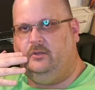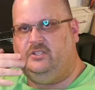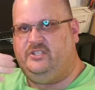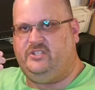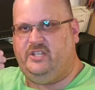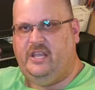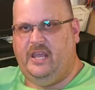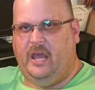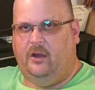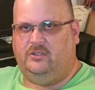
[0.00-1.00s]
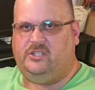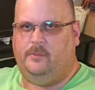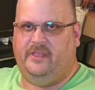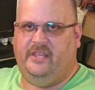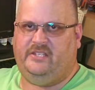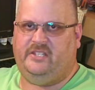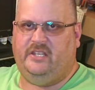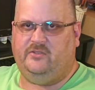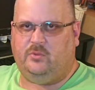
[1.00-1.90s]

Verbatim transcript: to see how some of these things were